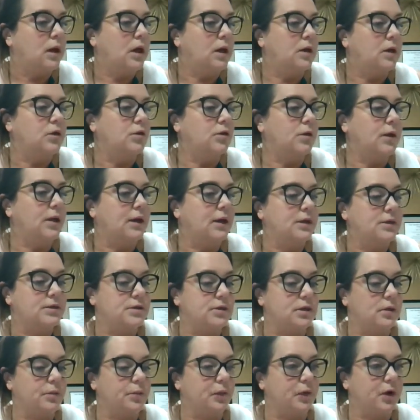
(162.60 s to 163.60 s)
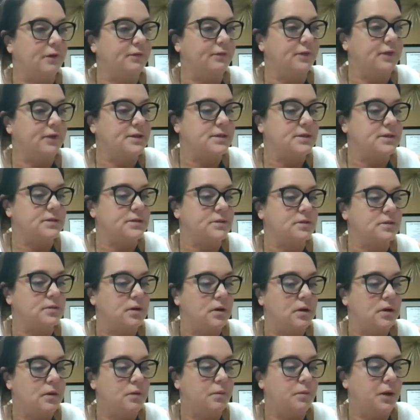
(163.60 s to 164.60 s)
and you get into the preface,
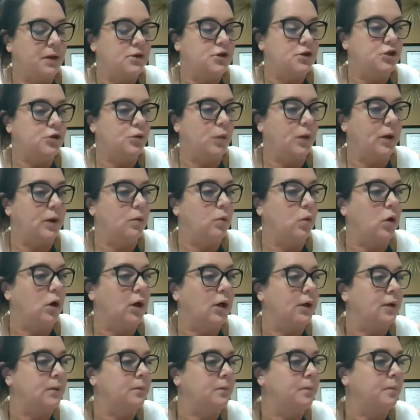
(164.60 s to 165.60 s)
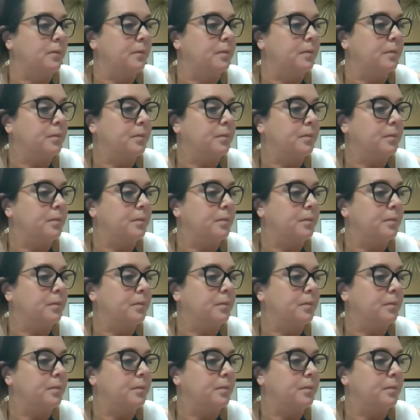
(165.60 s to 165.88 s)
page 21.